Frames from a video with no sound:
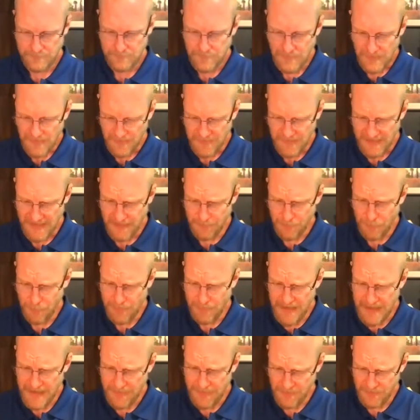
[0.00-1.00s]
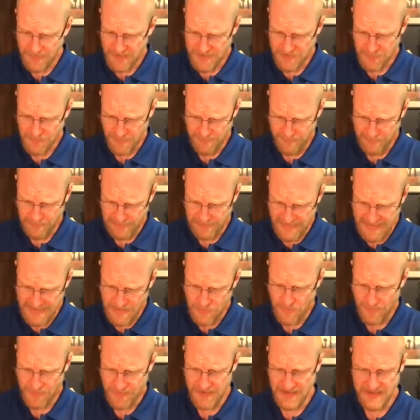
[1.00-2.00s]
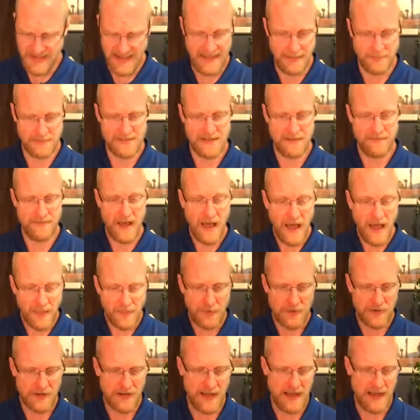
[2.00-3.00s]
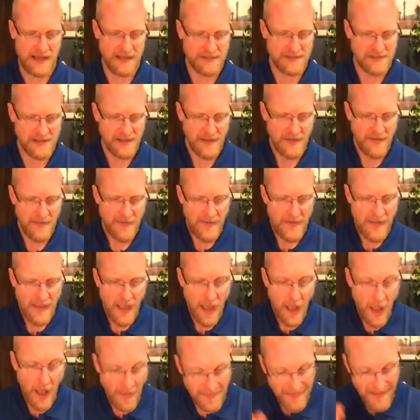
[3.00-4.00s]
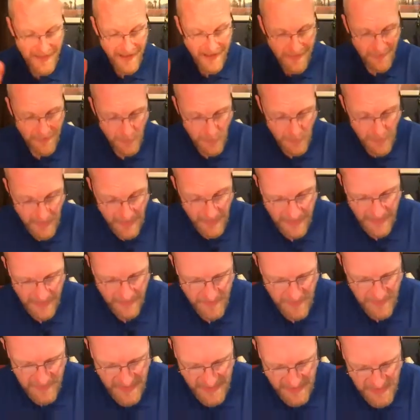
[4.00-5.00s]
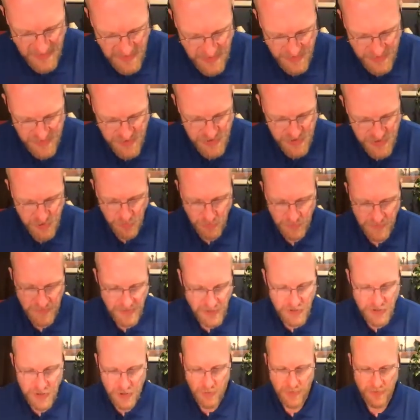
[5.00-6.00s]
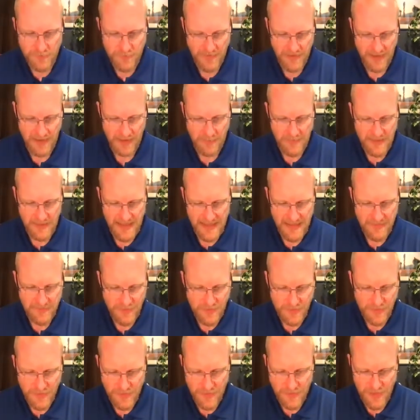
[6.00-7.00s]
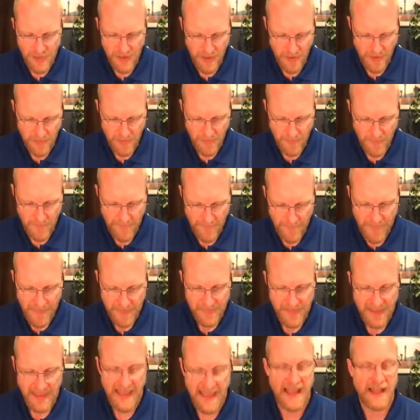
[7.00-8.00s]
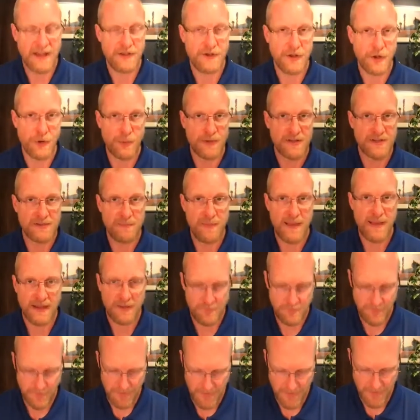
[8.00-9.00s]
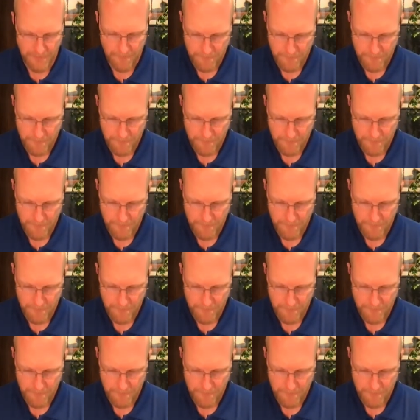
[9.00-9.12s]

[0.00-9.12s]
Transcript: The Hebrew Bible is replete with the names of other gods. On the other hand, the nations surely knew of him even though they had no respect for him.